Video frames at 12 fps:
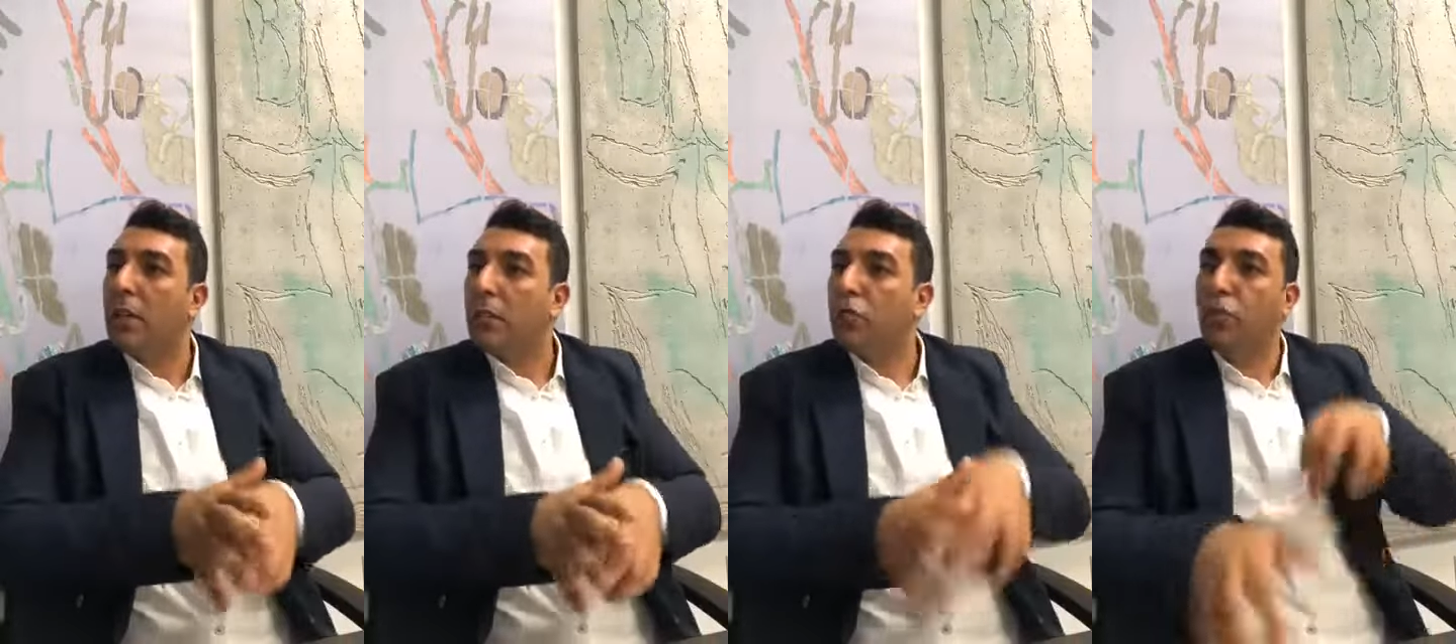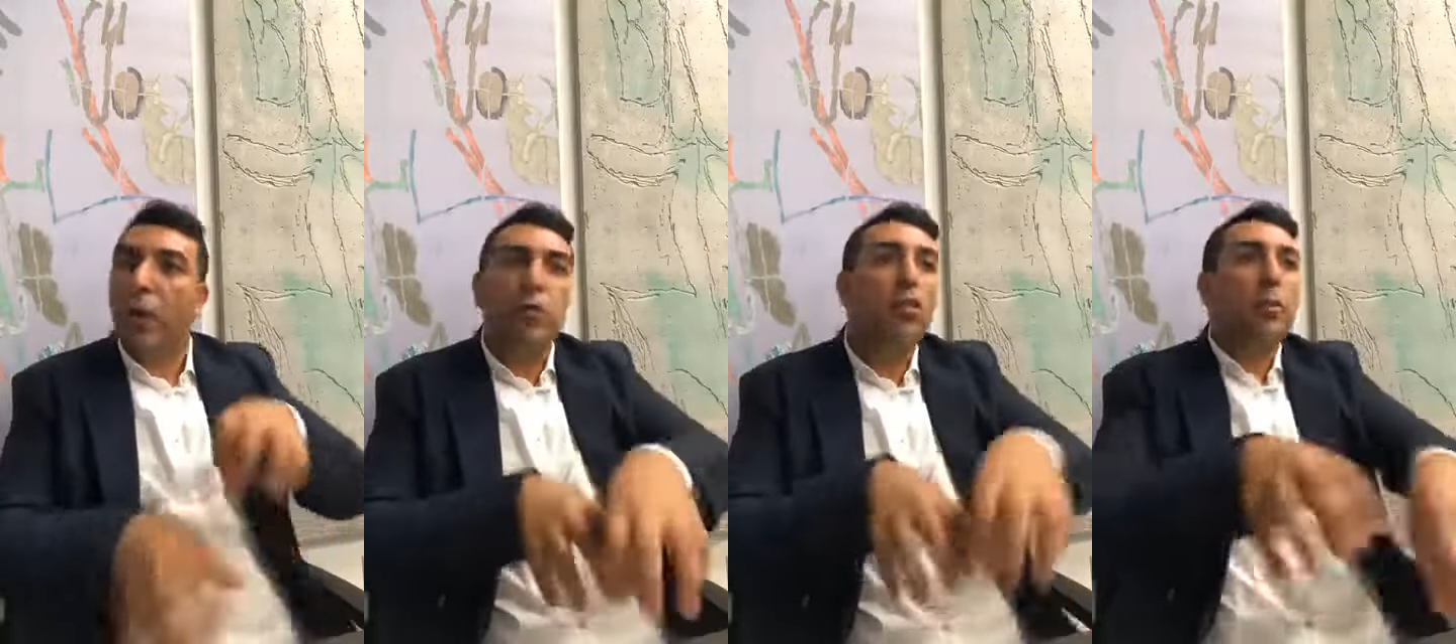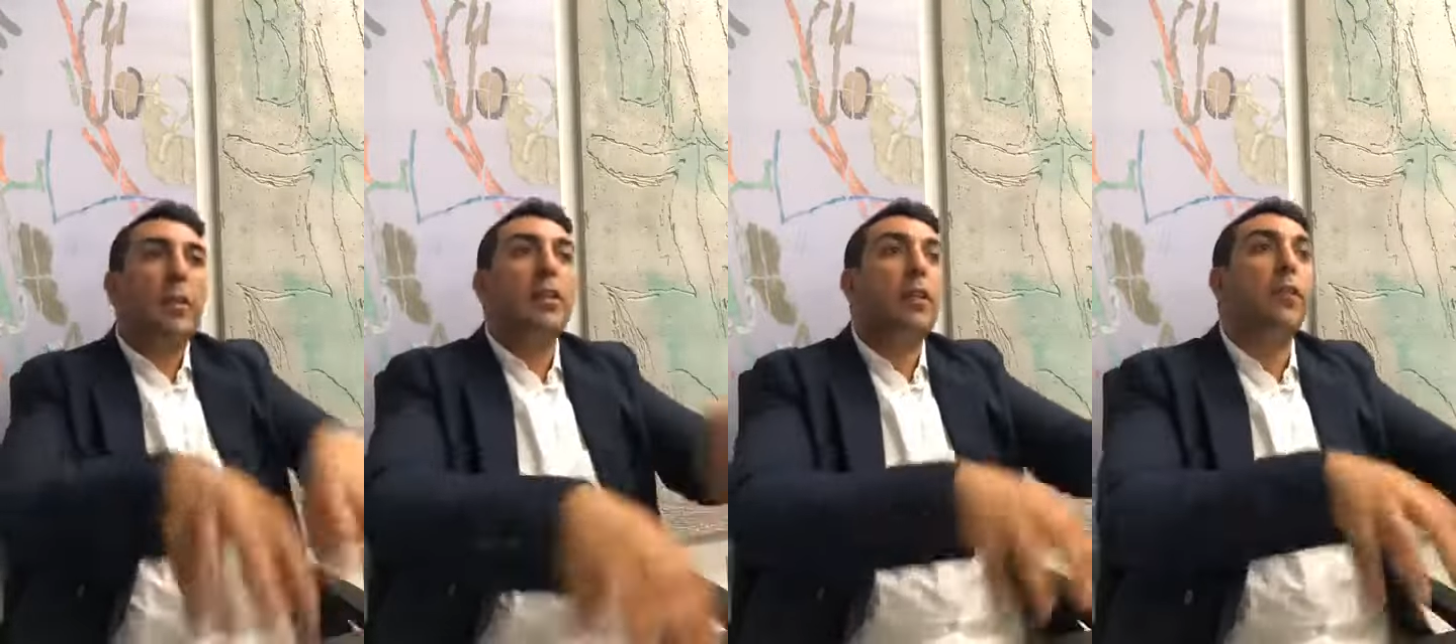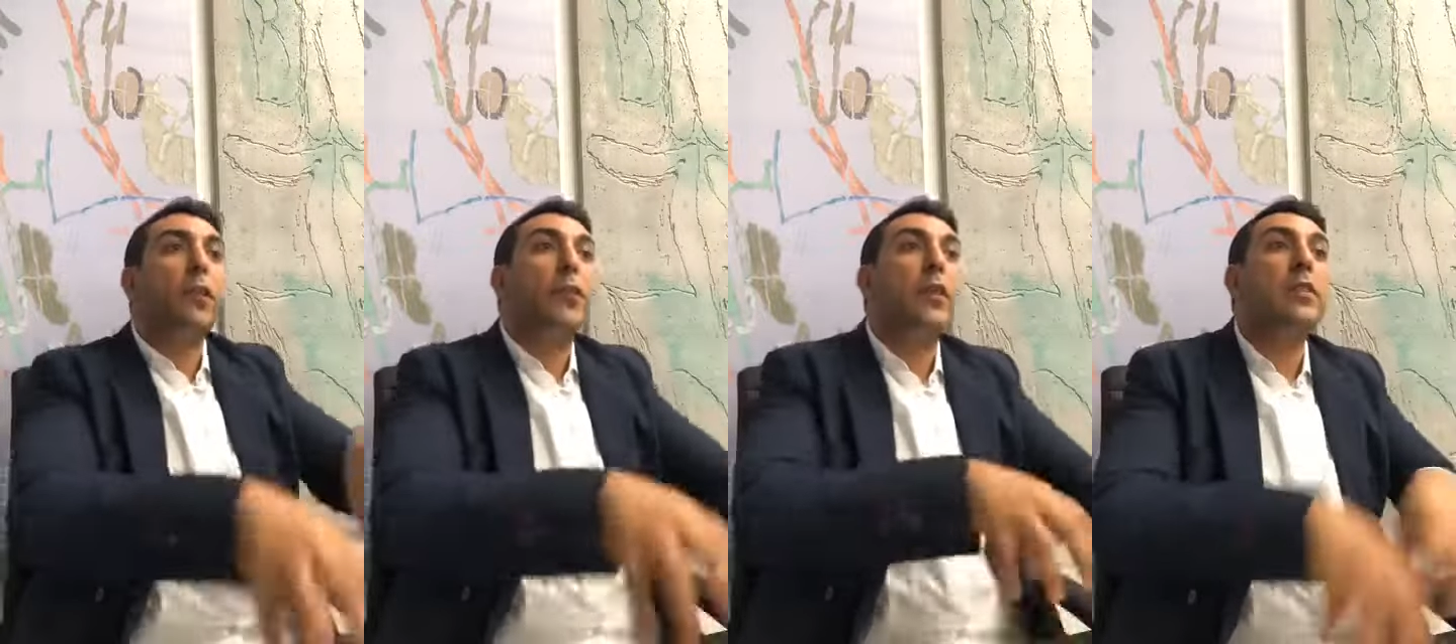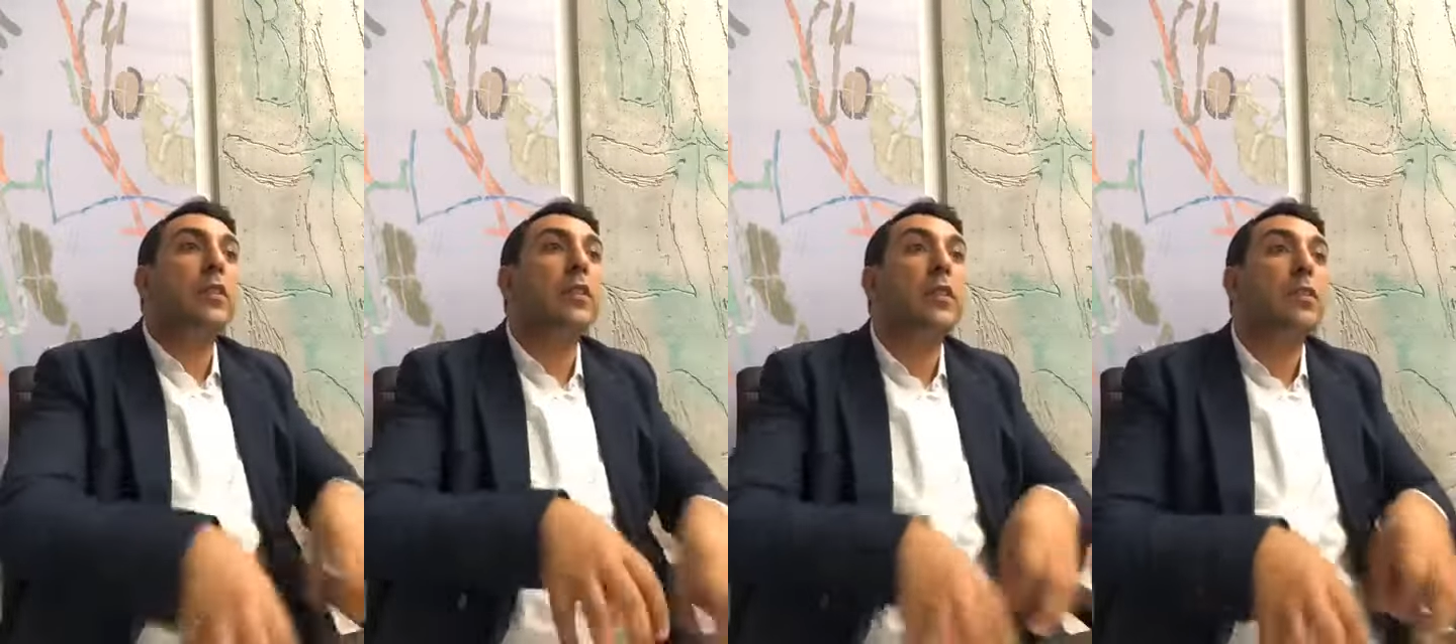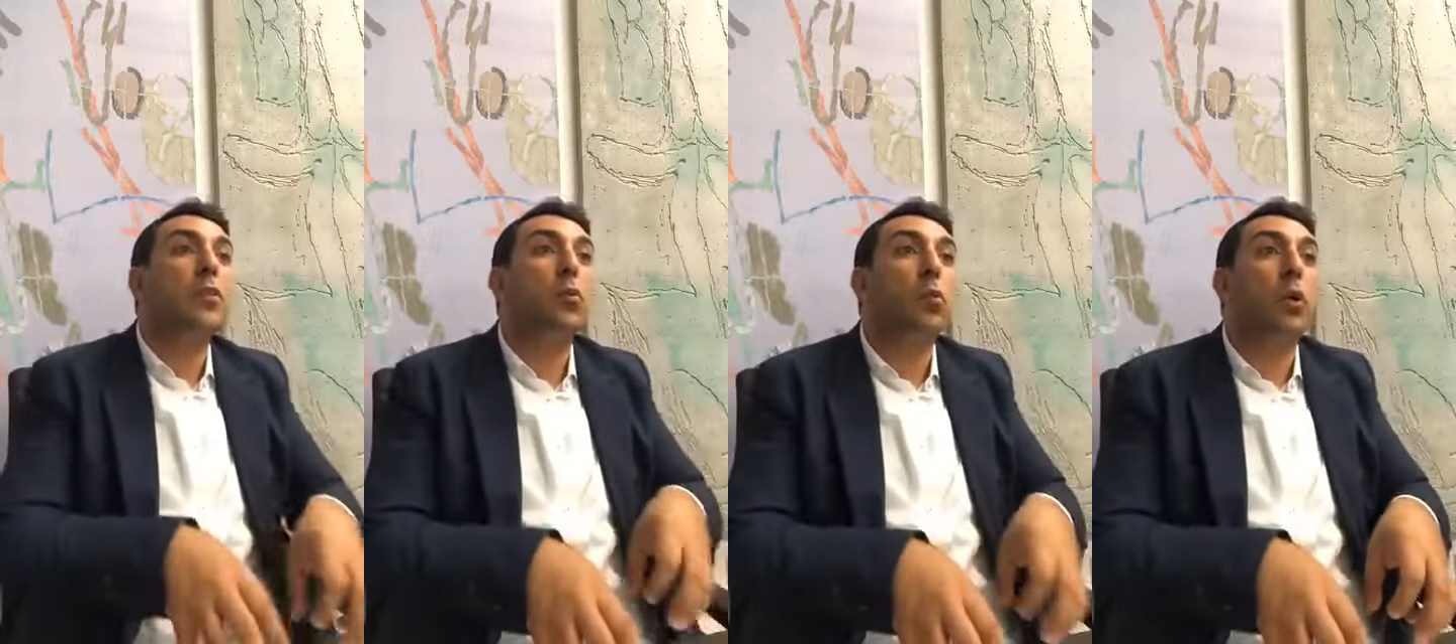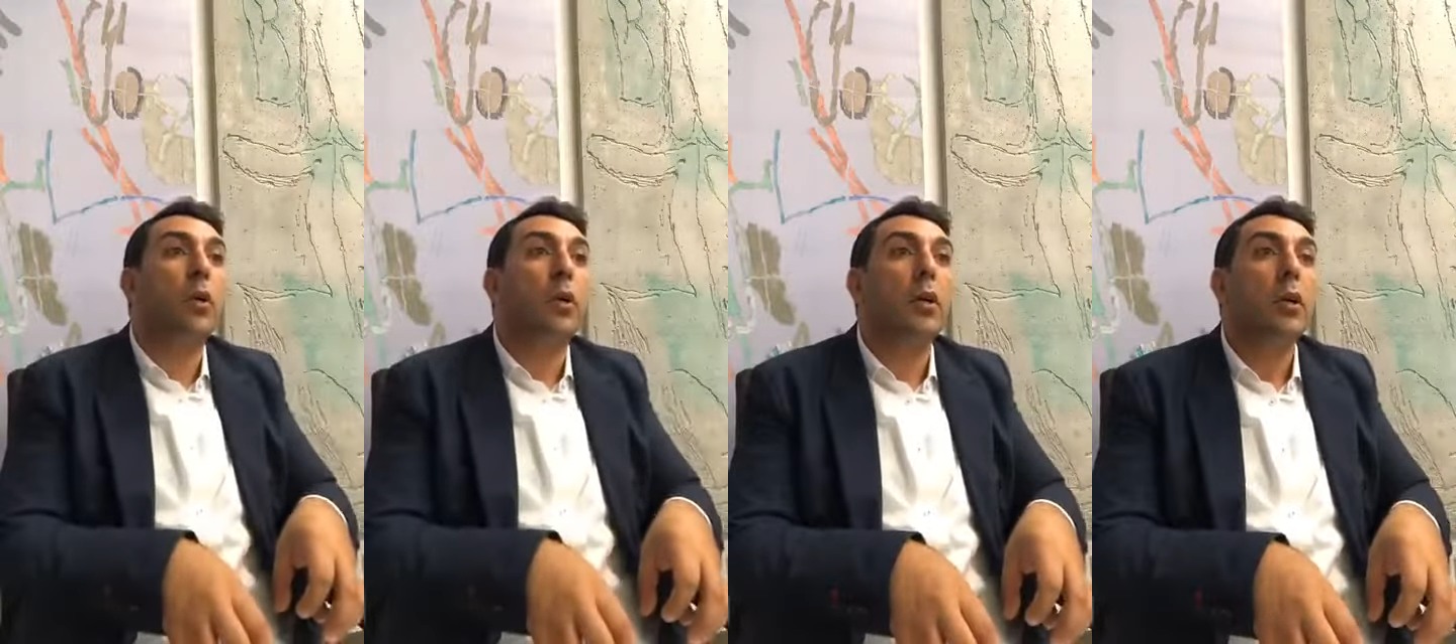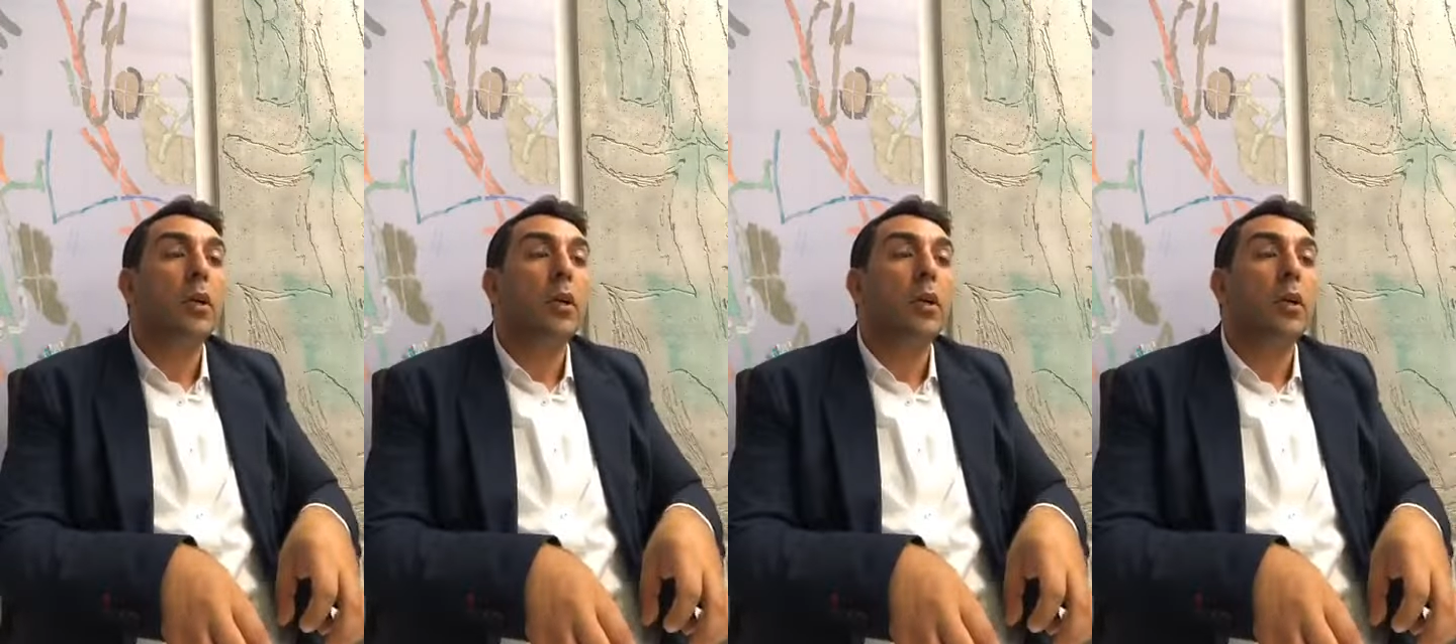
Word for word: trying so many different fits, and it doesn't work.